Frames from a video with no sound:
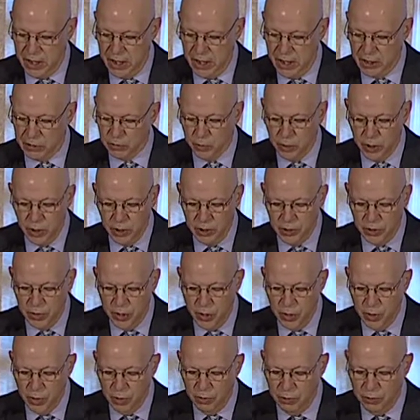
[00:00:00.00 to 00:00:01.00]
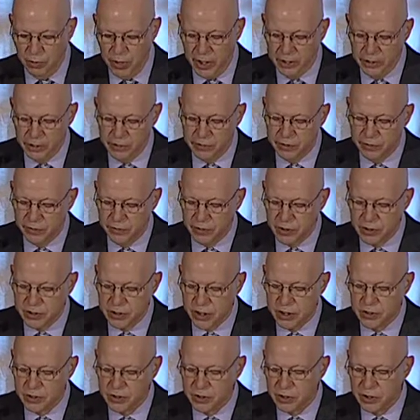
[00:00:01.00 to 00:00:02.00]
As we all know, modern
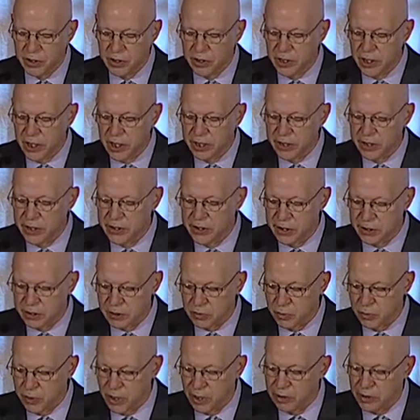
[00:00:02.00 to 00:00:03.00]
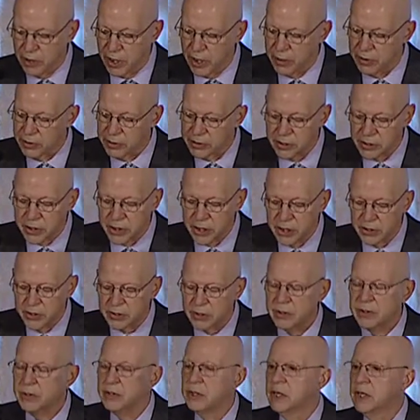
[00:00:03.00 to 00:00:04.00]
civilization could not exist without higher
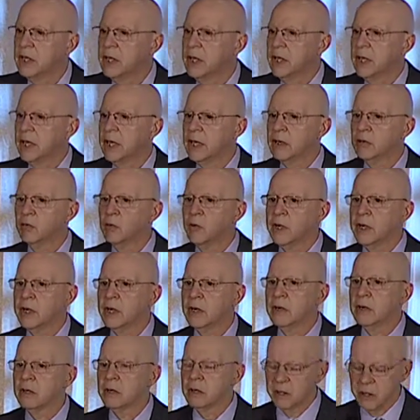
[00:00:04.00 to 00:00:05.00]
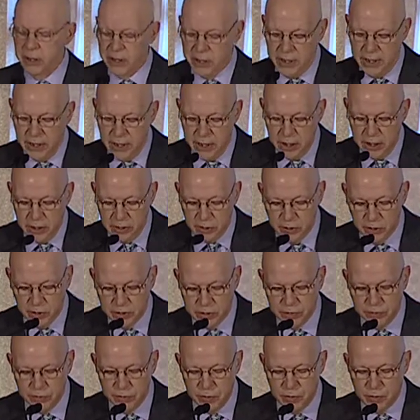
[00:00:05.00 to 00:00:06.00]
education, and we are the key to
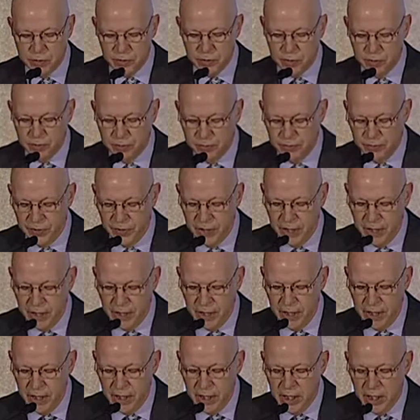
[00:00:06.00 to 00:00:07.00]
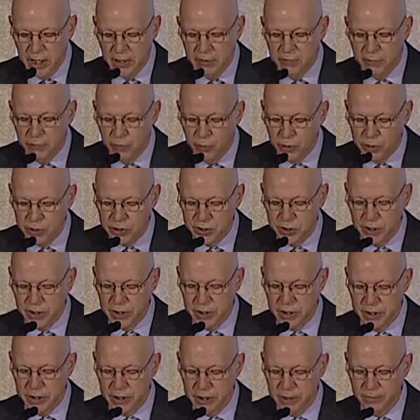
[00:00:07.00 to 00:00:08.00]
its future.
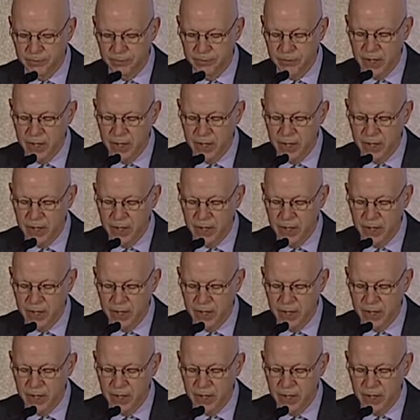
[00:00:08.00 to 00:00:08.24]
Unfortunately,